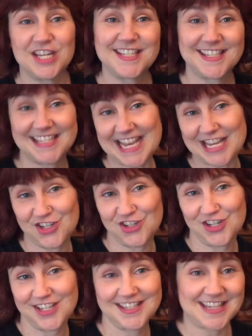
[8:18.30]

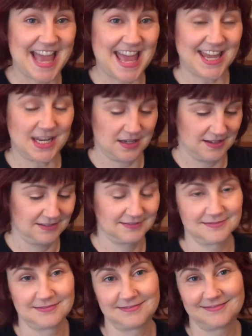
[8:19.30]
Stitch said,
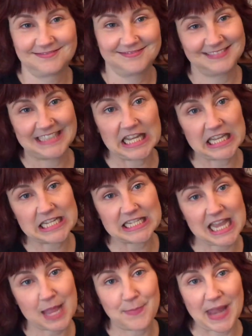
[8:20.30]
it looks
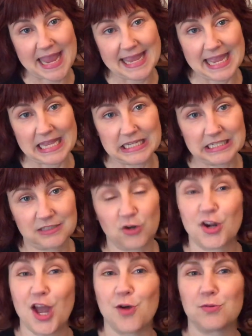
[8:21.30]
like a blanket. Or
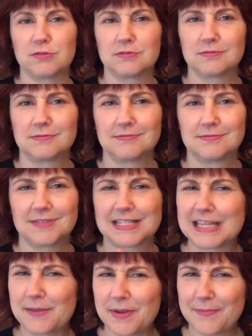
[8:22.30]
no,
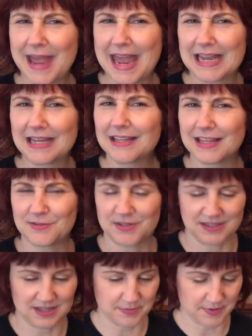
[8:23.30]
sleeping bag? I think it was a
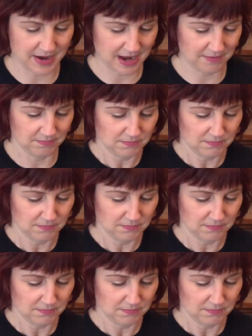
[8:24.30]
sleeping bag.